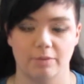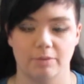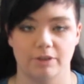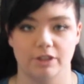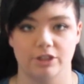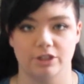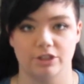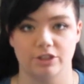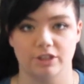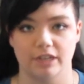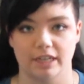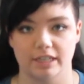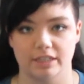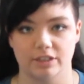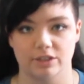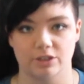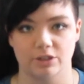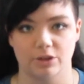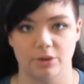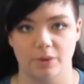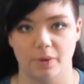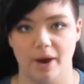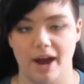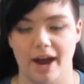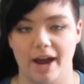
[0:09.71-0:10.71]
which you guys
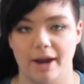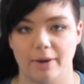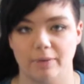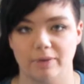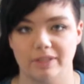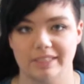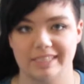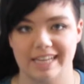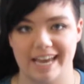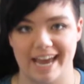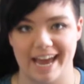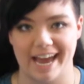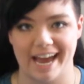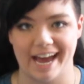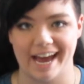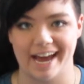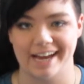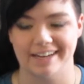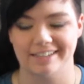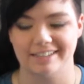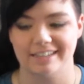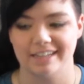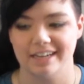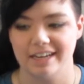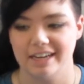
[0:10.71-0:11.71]
know I was
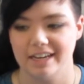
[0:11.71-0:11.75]
at,